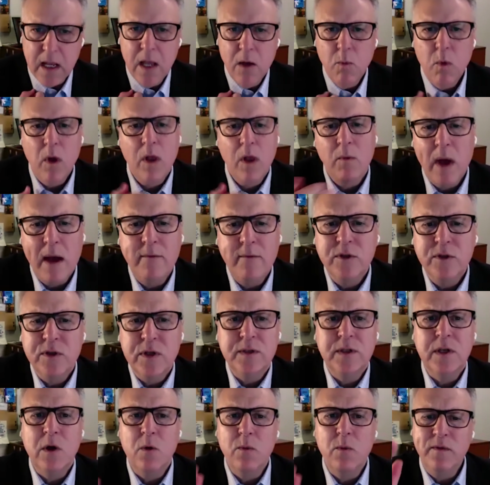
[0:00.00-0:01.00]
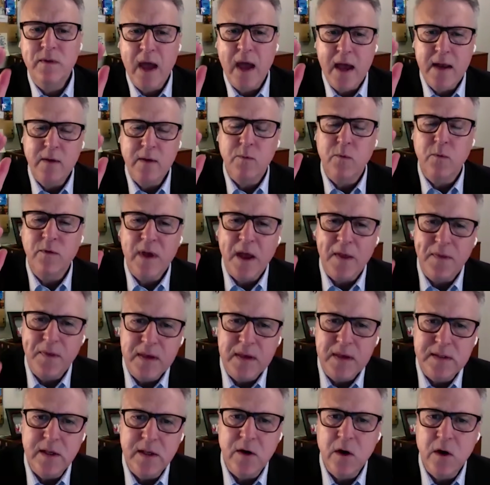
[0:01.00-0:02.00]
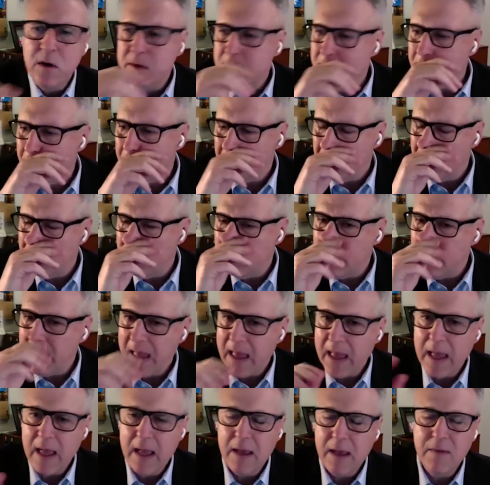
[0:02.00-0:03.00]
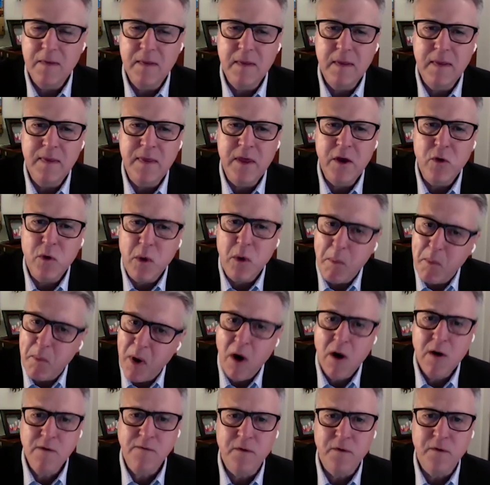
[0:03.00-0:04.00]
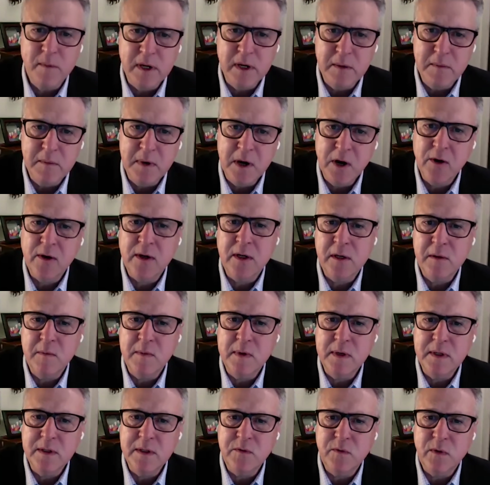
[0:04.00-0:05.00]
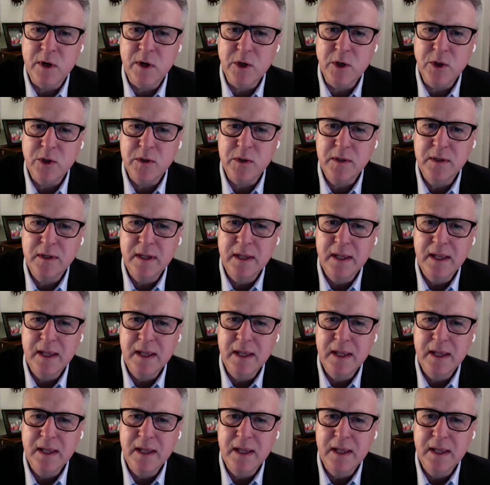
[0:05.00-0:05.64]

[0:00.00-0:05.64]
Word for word: Well, was, so we've got we've got things that are that are apart from an American administration,